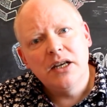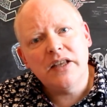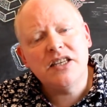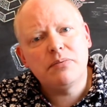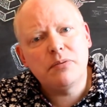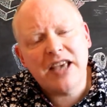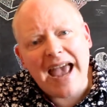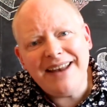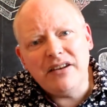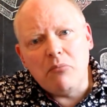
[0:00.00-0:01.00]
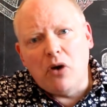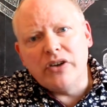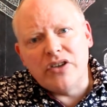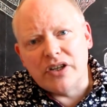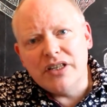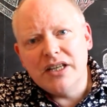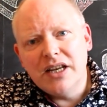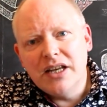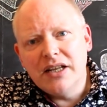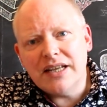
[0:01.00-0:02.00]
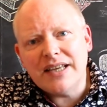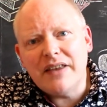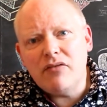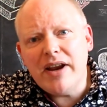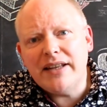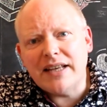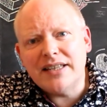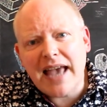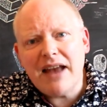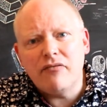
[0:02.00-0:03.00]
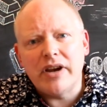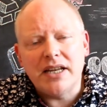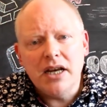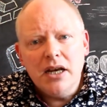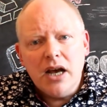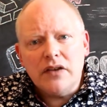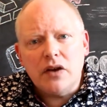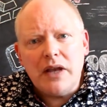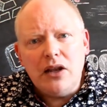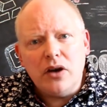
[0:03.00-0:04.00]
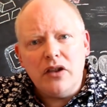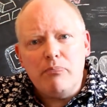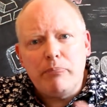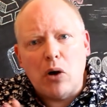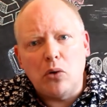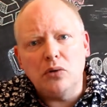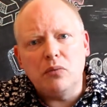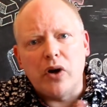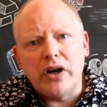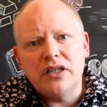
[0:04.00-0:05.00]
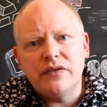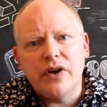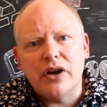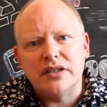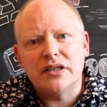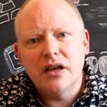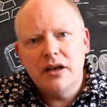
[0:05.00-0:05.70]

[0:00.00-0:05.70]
They scan monitors. That's how they read. They scan read. And so they look at the bold words first.